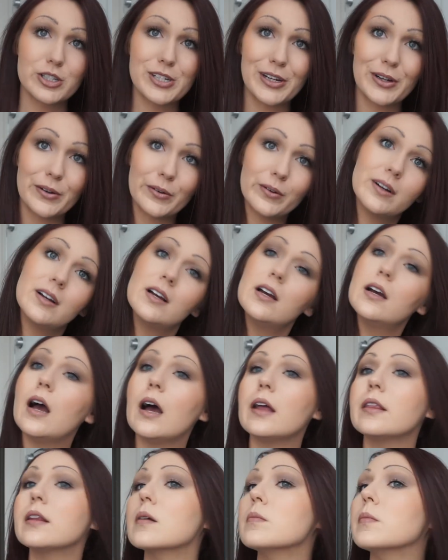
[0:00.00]
too.
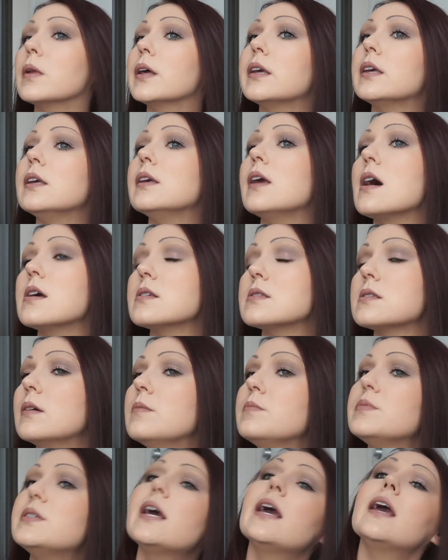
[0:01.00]
And then I'm like, yes,
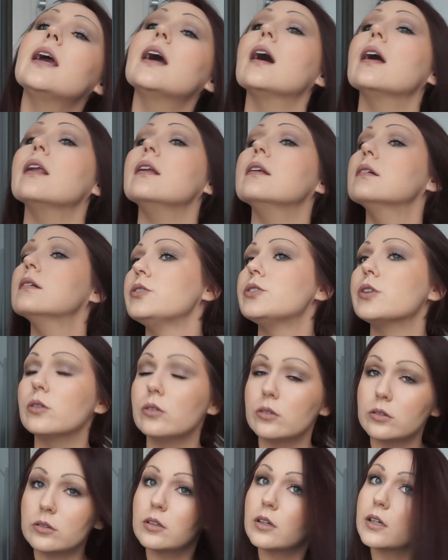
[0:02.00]
I'm tan.
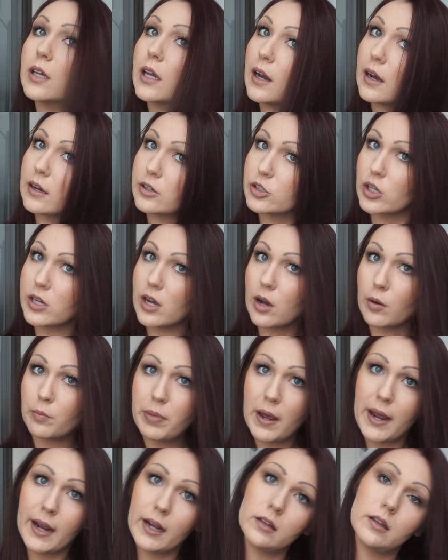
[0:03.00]
Don't look at actually how
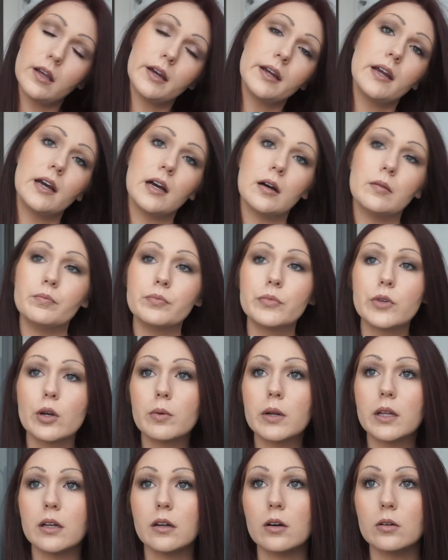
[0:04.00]
pale I am.
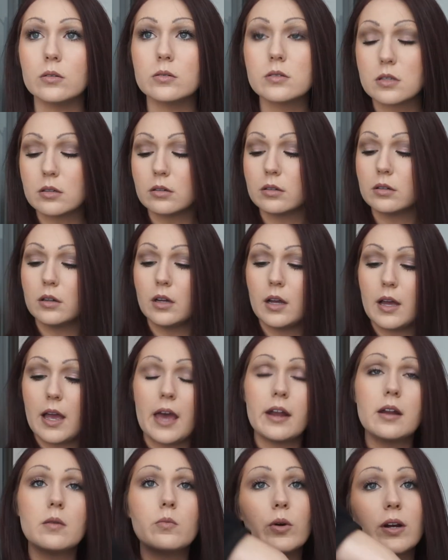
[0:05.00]
Nobody knows.
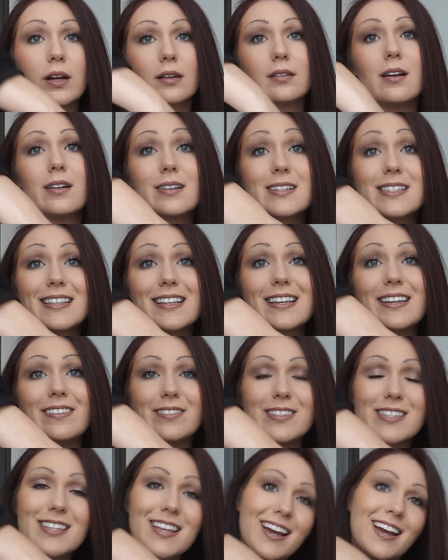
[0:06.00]
And I'm wearing long
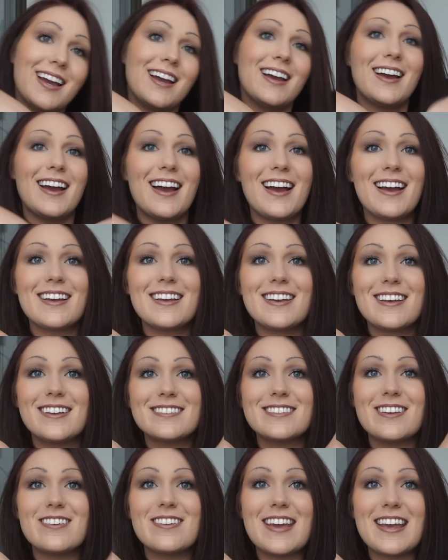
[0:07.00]
sleeves.
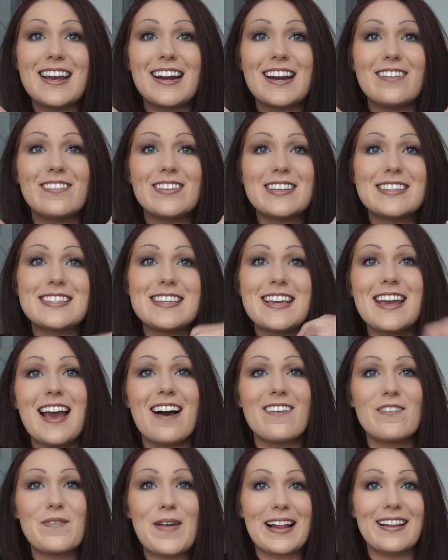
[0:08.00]
So you can't even see
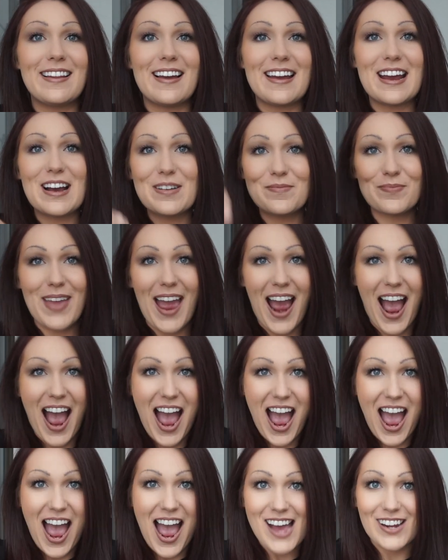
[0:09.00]
how pale I am.
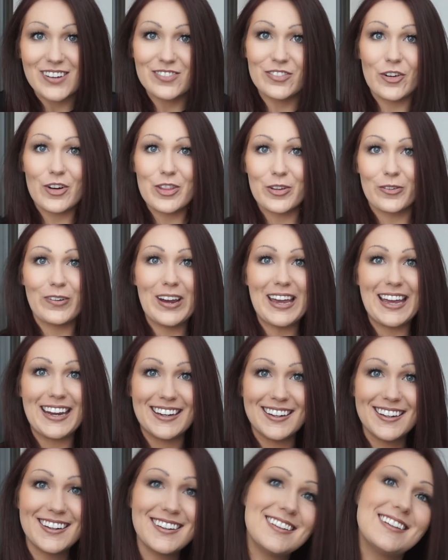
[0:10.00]
For the win.
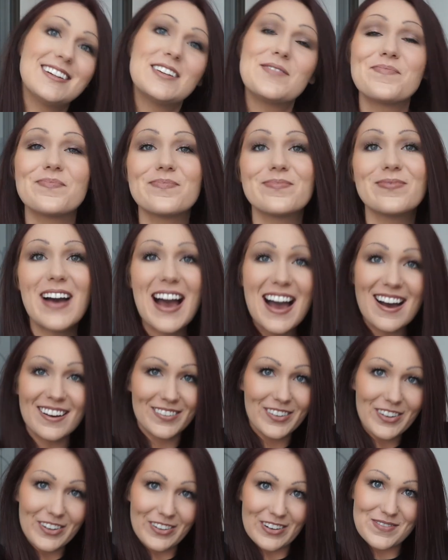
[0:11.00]
Wow,
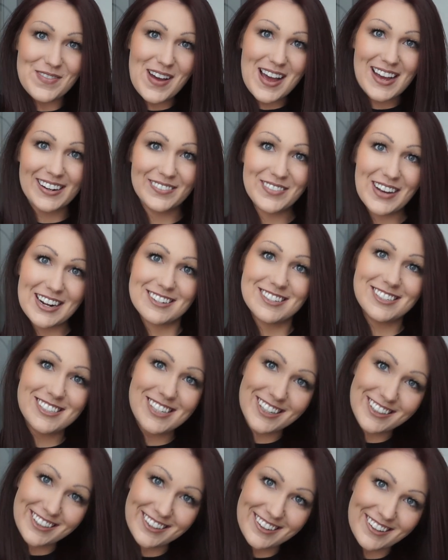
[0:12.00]
who am I? Am I a
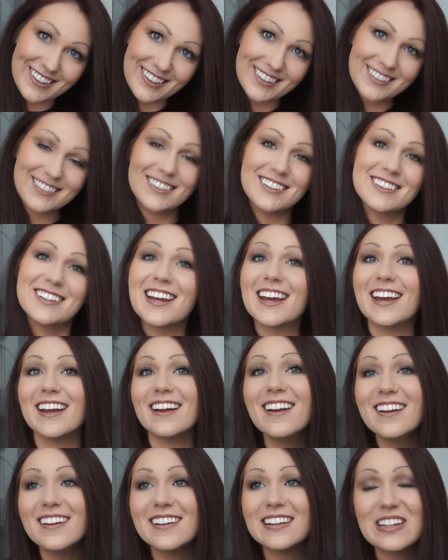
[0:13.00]
cheerleader? Okay,
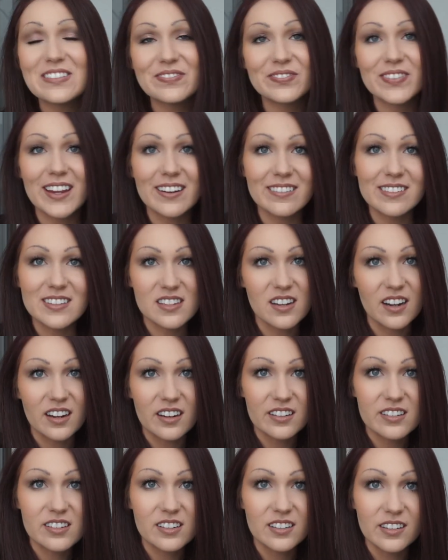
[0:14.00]
I was not a
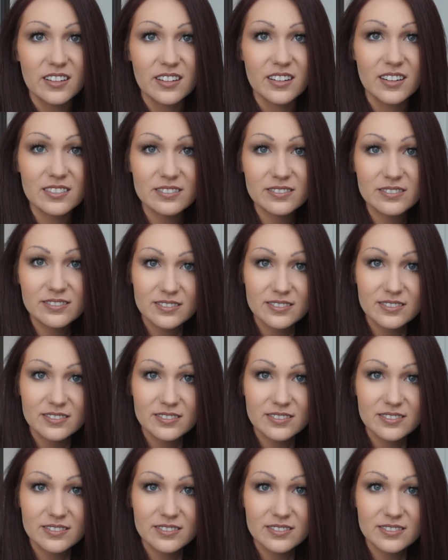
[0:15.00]
cheerleader.